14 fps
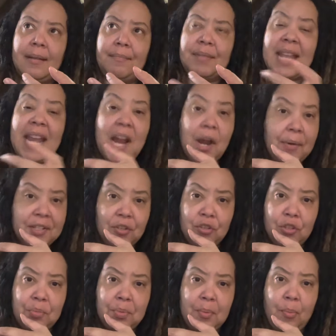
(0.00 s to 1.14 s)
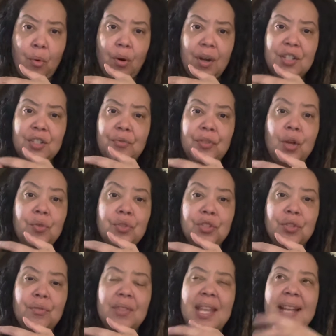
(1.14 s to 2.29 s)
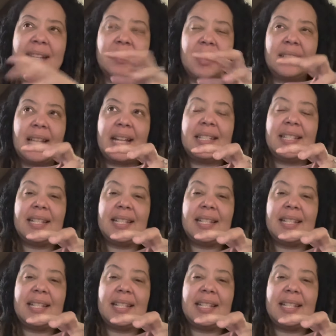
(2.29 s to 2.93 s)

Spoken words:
Carrots are super important. So those 2 things I like